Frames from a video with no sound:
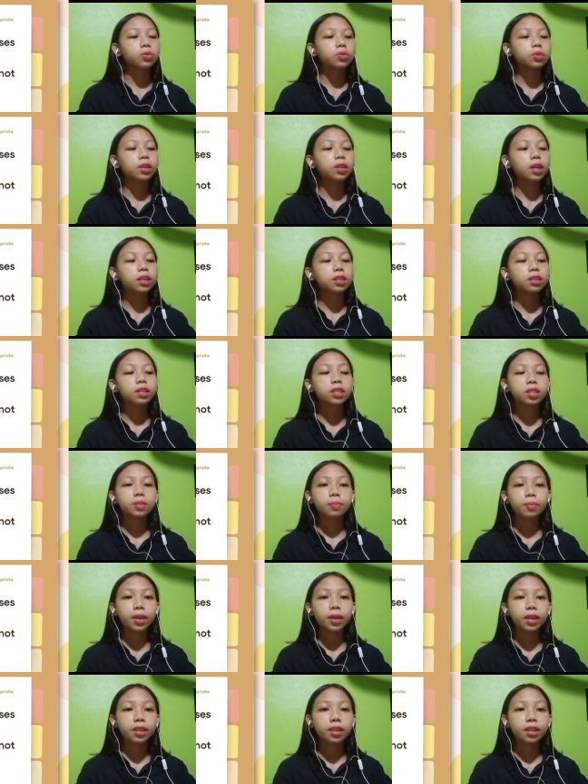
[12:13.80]
that
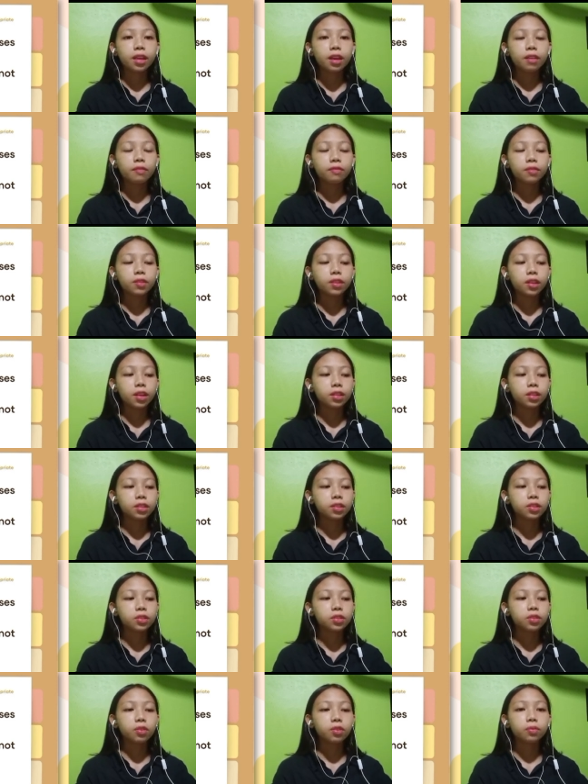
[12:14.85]
display the
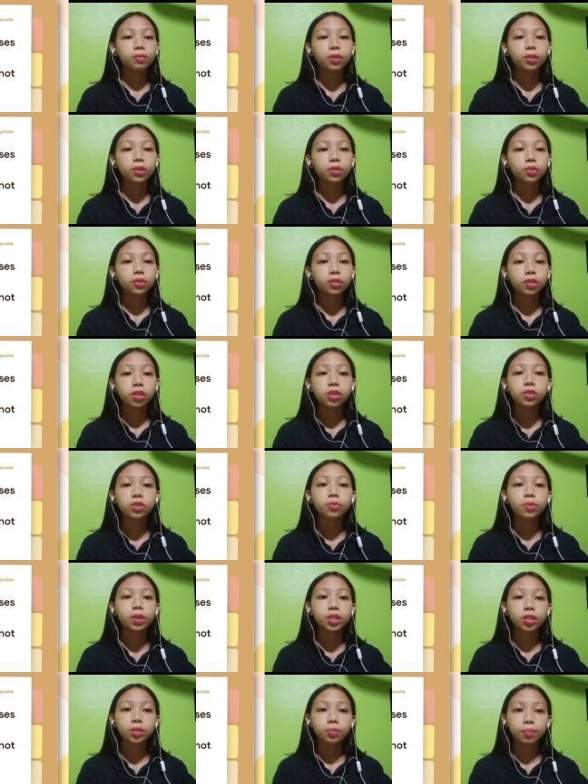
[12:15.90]
evidence of the
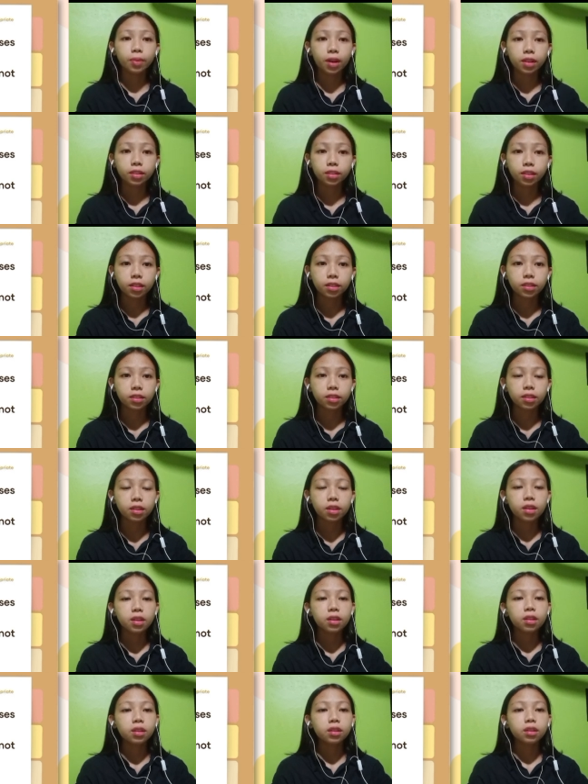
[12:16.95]
continuous process
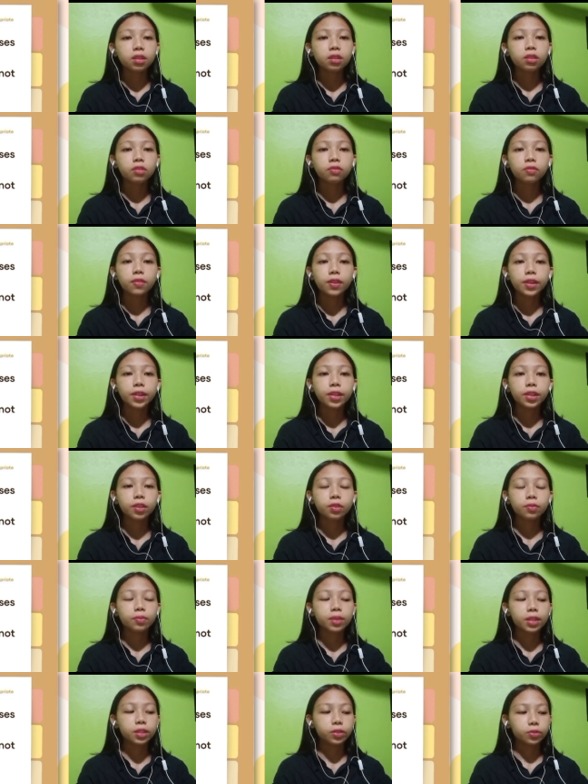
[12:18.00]
of learning
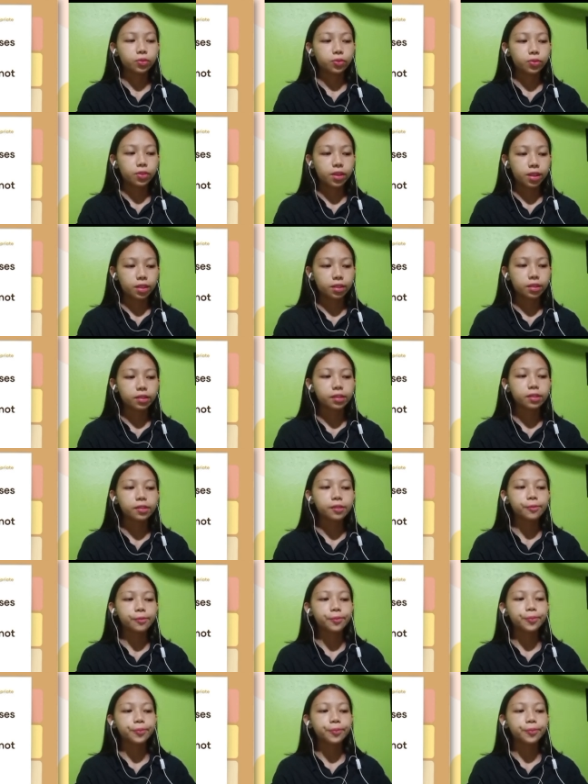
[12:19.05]
of the students.